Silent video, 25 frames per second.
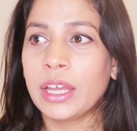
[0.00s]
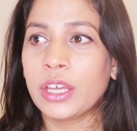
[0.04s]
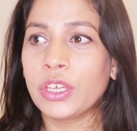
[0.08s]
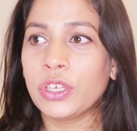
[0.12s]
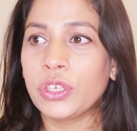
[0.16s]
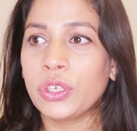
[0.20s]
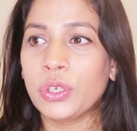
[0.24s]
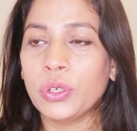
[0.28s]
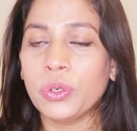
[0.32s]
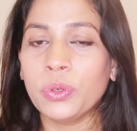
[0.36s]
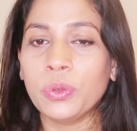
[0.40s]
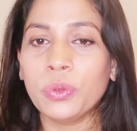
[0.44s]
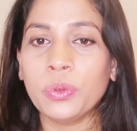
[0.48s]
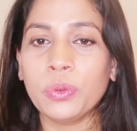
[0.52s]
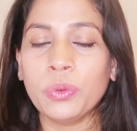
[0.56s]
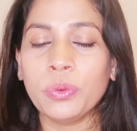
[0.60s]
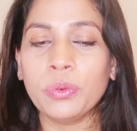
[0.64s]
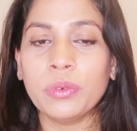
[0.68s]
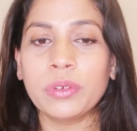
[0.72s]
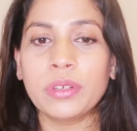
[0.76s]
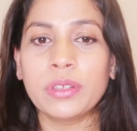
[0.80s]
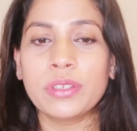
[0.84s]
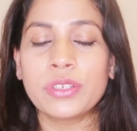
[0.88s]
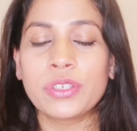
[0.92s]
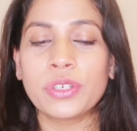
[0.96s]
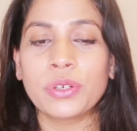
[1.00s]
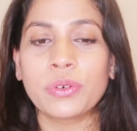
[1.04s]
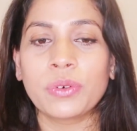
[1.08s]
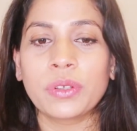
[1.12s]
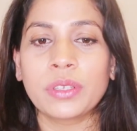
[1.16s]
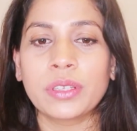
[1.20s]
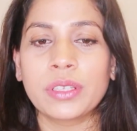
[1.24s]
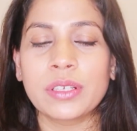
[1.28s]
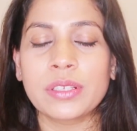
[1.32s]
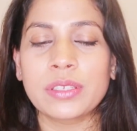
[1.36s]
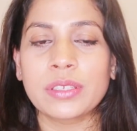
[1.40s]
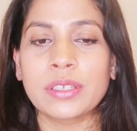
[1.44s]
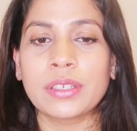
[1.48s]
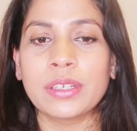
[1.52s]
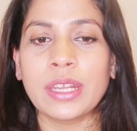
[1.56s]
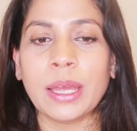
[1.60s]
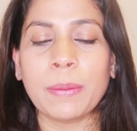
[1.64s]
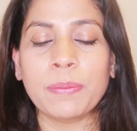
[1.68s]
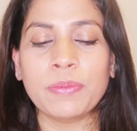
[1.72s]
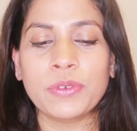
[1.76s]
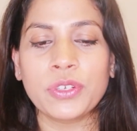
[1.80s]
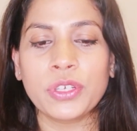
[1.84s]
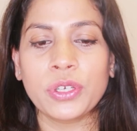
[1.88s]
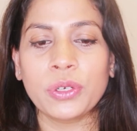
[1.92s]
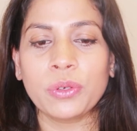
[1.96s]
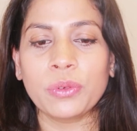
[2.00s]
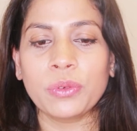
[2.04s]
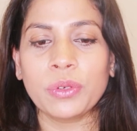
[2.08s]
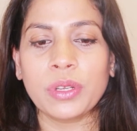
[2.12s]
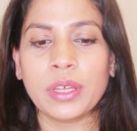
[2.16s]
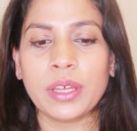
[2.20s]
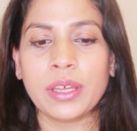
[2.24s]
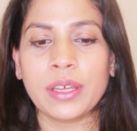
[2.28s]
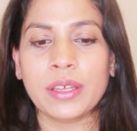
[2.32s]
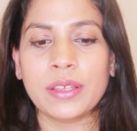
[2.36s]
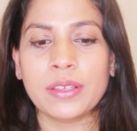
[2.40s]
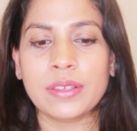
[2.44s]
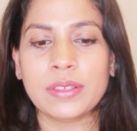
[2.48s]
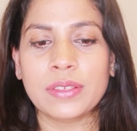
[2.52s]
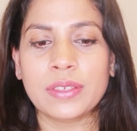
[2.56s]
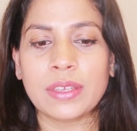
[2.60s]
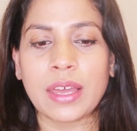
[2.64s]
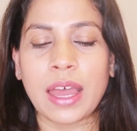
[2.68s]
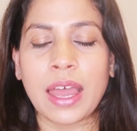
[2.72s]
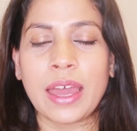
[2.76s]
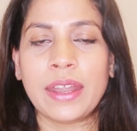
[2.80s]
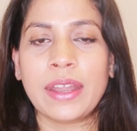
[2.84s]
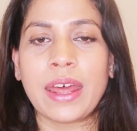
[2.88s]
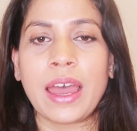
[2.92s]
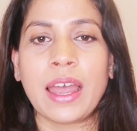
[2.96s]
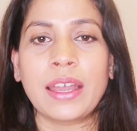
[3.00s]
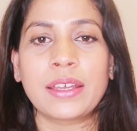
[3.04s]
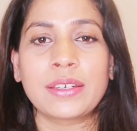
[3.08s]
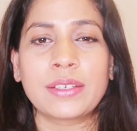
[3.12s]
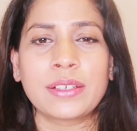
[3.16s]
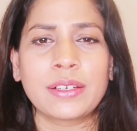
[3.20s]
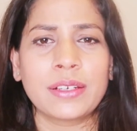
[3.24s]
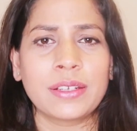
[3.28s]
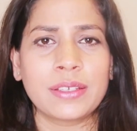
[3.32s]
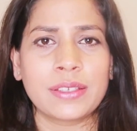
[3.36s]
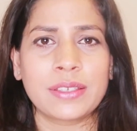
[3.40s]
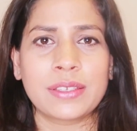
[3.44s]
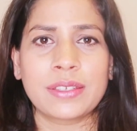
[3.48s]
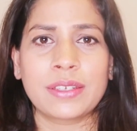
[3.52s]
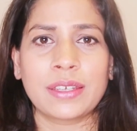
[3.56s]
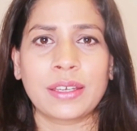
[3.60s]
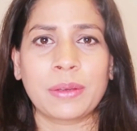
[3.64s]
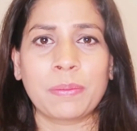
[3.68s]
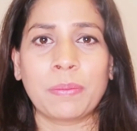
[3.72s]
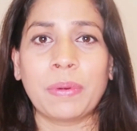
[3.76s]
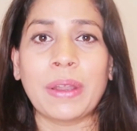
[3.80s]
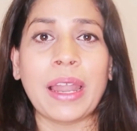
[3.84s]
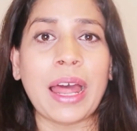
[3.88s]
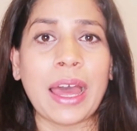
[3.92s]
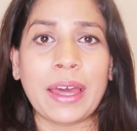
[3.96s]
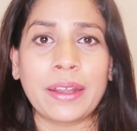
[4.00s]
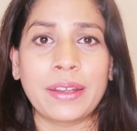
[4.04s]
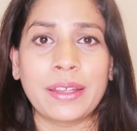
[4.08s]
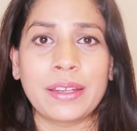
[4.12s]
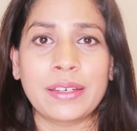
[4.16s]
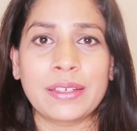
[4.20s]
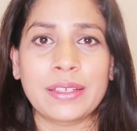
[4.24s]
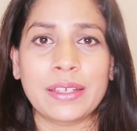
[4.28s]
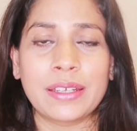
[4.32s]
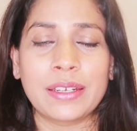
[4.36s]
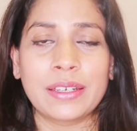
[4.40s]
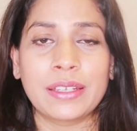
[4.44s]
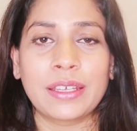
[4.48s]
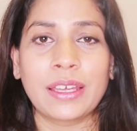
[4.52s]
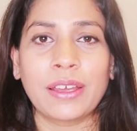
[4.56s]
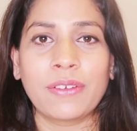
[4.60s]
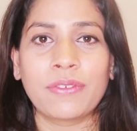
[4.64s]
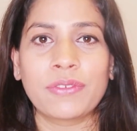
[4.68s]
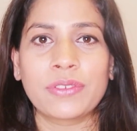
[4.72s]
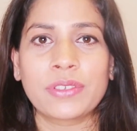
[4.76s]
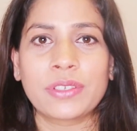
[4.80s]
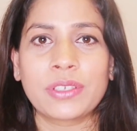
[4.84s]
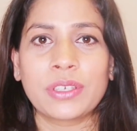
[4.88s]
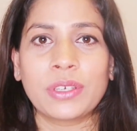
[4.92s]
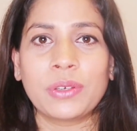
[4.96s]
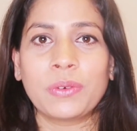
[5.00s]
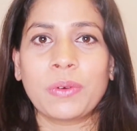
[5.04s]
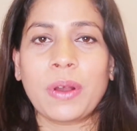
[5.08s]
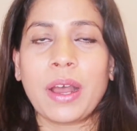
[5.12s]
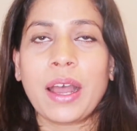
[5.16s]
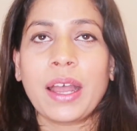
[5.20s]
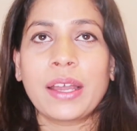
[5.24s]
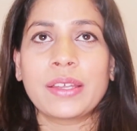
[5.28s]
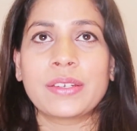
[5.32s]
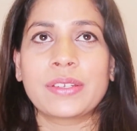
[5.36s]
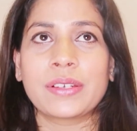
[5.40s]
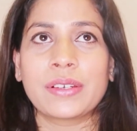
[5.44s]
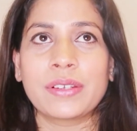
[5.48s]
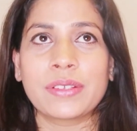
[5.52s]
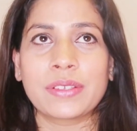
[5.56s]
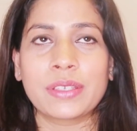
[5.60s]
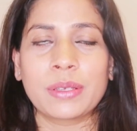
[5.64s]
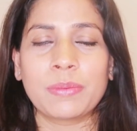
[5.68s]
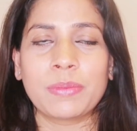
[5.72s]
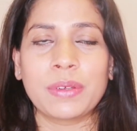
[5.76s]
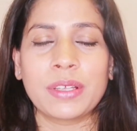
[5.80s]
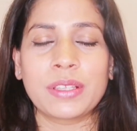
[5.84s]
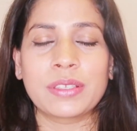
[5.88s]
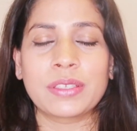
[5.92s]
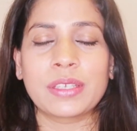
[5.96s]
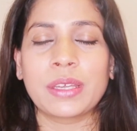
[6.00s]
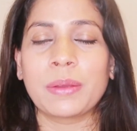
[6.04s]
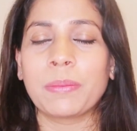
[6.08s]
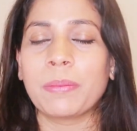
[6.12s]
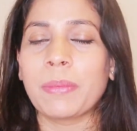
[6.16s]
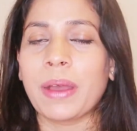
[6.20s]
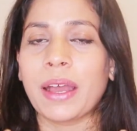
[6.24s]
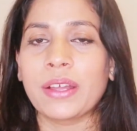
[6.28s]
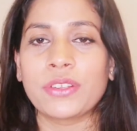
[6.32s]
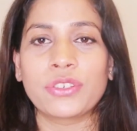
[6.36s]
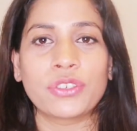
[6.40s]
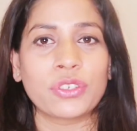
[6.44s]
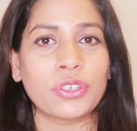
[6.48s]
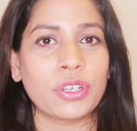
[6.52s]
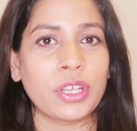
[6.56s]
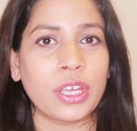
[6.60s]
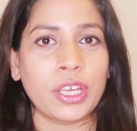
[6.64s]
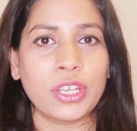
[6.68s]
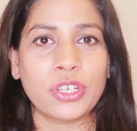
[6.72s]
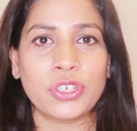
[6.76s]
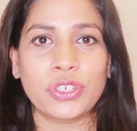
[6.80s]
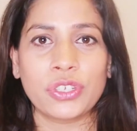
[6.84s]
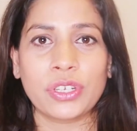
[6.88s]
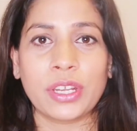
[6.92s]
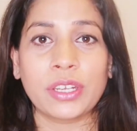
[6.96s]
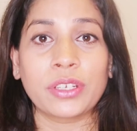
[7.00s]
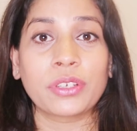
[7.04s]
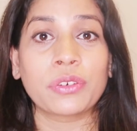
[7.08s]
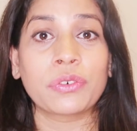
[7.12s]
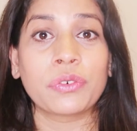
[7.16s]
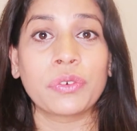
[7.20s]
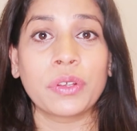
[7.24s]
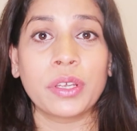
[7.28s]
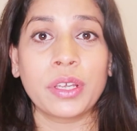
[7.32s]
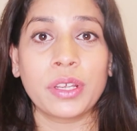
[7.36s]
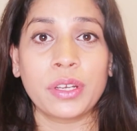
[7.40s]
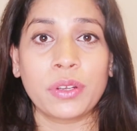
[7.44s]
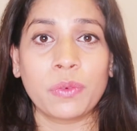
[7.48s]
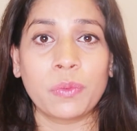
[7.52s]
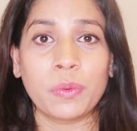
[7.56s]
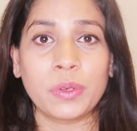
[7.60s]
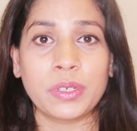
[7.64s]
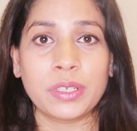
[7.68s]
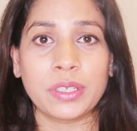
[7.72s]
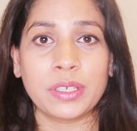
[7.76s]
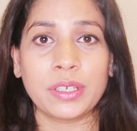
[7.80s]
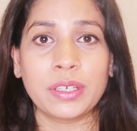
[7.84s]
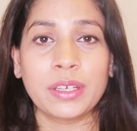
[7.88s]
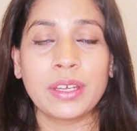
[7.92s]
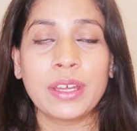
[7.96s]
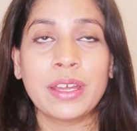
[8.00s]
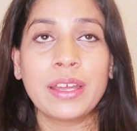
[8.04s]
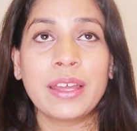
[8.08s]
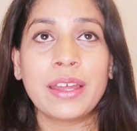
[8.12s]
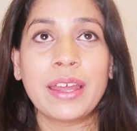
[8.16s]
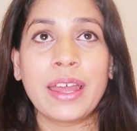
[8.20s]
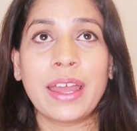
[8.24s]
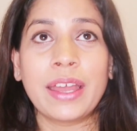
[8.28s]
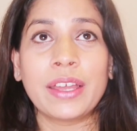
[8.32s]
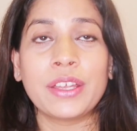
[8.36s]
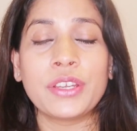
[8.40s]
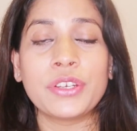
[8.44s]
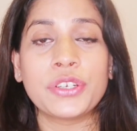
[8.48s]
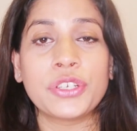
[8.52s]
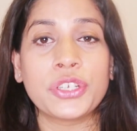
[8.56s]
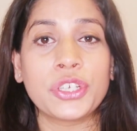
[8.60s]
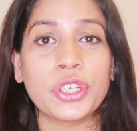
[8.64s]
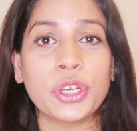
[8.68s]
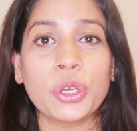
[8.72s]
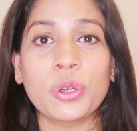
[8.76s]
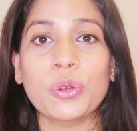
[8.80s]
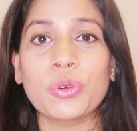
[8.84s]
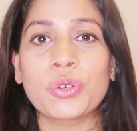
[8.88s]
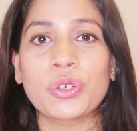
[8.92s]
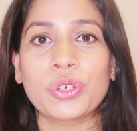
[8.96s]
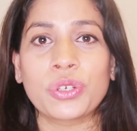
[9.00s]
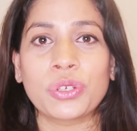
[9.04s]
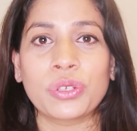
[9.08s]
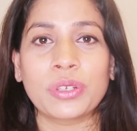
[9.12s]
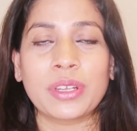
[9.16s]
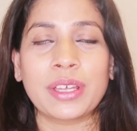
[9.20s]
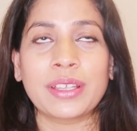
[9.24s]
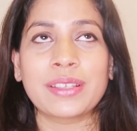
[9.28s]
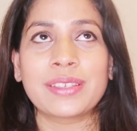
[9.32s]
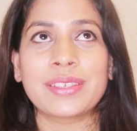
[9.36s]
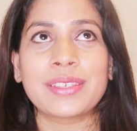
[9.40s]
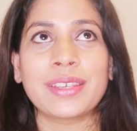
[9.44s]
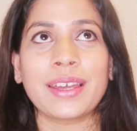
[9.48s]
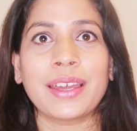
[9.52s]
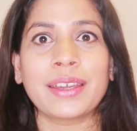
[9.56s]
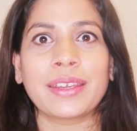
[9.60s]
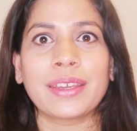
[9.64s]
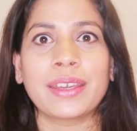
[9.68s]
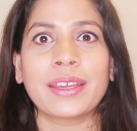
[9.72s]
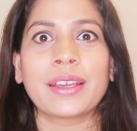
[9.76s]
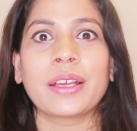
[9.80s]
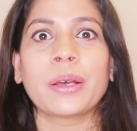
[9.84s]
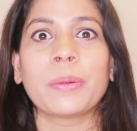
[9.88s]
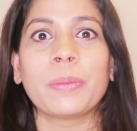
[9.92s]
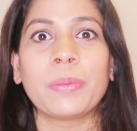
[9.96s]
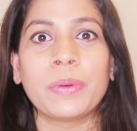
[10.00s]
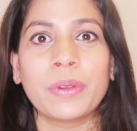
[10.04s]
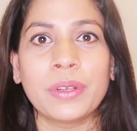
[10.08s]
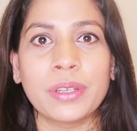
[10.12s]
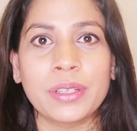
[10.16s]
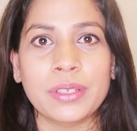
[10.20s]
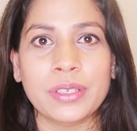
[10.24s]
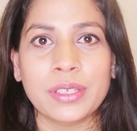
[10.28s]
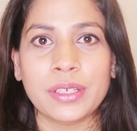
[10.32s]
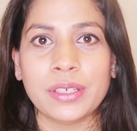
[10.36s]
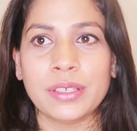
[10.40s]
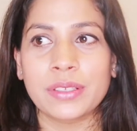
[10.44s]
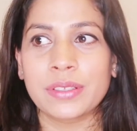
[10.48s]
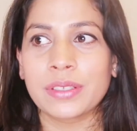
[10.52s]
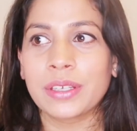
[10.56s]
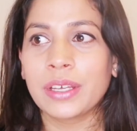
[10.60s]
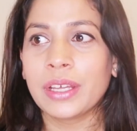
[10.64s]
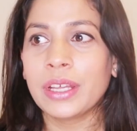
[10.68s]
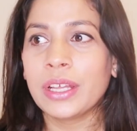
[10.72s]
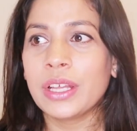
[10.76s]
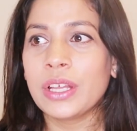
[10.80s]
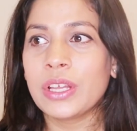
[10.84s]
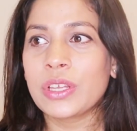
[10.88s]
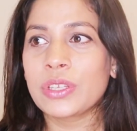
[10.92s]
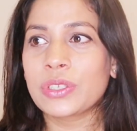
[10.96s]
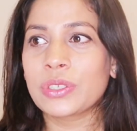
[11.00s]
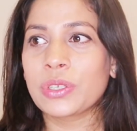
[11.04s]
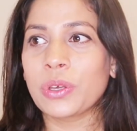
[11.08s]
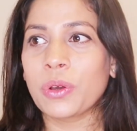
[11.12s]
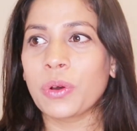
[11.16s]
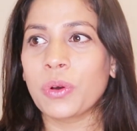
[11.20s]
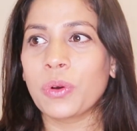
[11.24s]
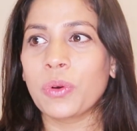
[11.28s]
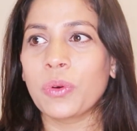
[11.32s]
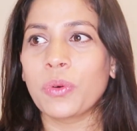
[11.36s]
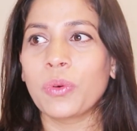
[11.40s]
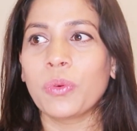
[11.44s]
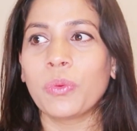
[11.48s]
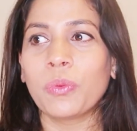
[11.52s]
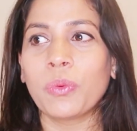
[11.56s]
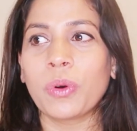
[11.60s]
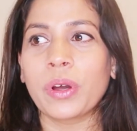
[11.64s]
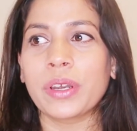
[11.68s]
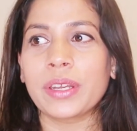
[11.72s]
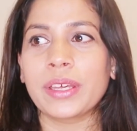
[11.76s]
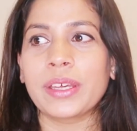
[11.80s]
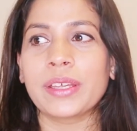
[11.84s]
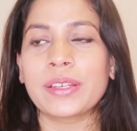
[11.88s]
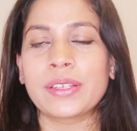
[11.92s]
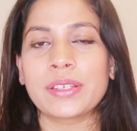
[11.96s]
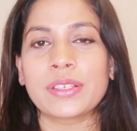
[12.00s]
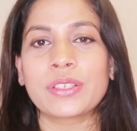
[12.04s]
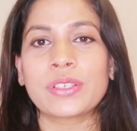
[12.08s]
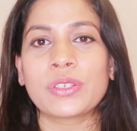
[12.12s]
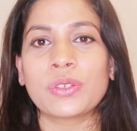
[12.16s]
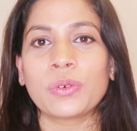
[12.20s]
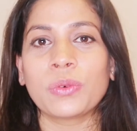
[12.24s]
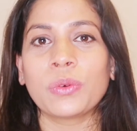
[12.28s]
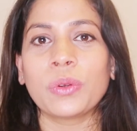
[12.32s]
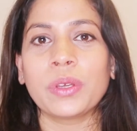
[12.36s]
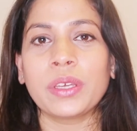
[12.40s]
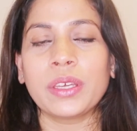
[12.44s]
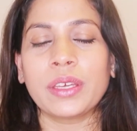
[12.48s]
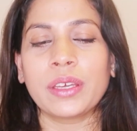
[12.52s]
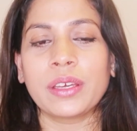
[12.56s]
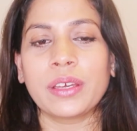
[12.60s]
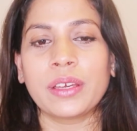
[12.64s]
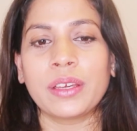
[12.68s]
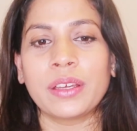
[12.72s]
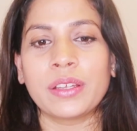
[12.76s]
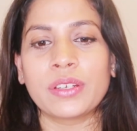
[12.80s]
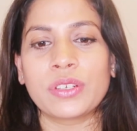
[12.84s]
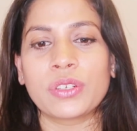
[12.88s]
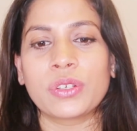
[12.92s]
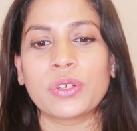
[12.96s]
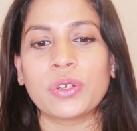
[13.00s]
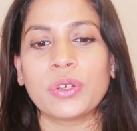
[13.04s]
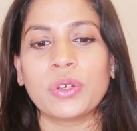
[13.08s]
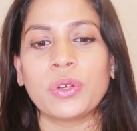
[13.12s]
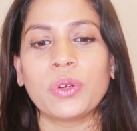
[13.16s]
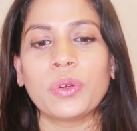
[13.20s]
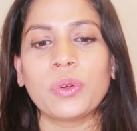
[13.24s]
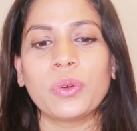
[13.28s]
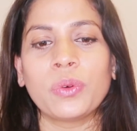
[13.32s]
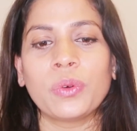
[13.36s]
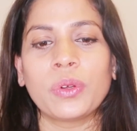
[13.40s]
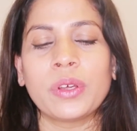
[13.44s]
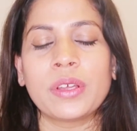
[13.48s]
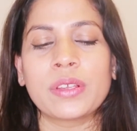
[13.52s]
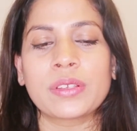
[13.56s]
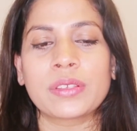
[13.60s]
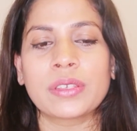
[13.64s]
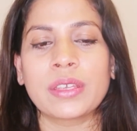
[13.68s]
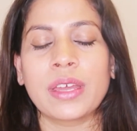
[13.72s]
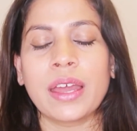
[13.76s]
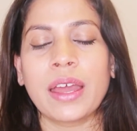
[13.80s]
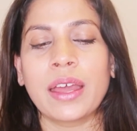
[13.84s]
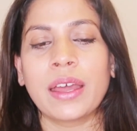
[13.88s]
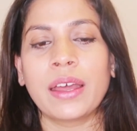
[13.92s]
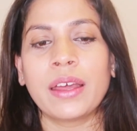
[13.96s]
During this, the Neptune is an idealistic planet. It gives you idealism, its imagination and creativity, intuition and psychic abilities. So what it is doing to you is